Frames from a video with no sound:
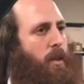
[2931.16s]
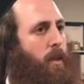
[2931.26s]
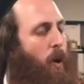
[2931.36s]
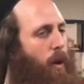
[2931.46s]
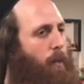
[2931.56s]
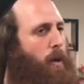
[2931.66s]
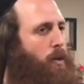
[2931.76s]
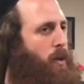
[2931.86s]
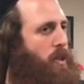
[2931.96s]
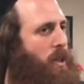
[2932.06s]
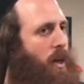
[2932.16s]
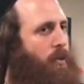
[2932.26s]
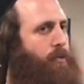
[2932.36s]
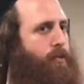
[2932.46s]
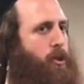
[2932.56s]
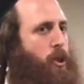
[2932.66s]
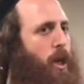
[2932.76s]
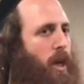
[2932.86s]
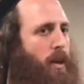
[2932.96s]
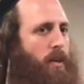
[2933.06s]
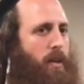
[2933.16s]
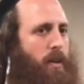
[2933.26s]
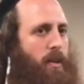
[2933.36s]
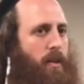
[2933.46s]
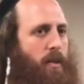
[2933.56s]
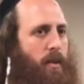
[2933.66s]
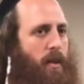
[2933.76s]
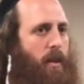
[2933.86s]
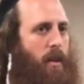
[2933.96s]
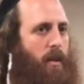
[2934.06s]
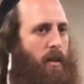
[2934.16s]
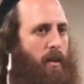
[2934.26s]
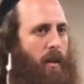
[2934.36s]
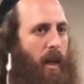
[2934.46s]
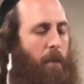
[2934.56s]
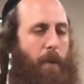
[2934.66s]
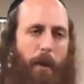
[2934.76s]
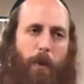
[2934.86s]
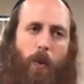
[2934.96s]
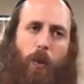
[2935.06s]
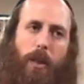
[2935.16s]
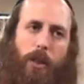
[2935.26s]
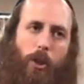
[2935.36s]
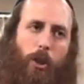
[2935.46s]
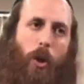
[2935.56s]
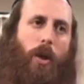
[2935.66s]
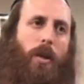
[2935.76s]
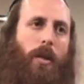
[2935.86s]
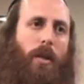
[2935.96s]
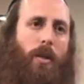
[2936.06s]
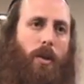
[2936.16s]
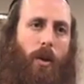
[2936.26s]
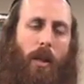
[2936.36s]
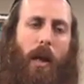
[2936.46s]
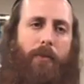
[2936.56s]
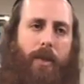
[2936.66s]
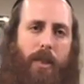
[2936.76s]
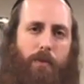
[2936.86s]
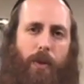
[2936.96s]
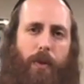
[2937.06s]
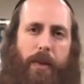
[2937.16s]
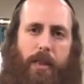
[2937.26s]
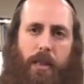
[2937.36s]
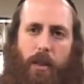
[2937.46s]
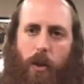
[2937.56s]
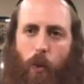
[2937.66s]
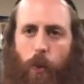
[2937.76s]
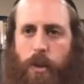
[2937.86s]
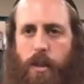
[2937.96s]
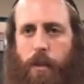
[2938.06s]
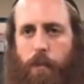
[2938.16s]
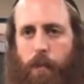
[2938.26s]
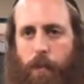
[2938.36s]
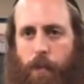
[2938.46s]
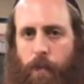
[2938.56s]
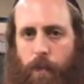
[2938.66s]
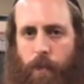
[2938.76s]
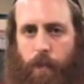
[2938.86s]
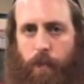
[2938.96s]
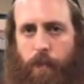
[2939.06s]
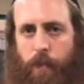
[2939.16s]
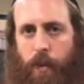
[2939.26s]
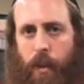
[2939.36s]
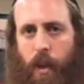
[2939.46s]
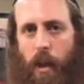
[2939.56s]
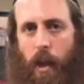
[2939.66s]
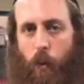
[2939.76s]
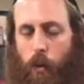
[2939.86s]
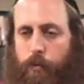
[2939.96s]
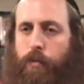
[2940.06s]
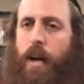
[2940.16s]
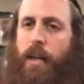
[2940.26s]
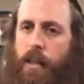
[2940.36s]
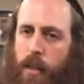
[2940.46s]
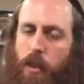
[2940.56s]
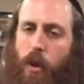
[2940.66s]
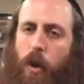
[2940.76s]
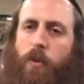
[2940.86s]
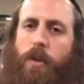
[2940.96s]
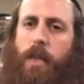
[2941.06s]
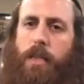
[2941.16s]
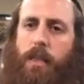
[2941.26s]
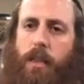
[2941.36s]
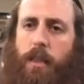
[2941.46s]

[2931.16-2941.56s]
Talk about yourself, share. And people will enjoy your life experience and your wisdom, and will find their own destiny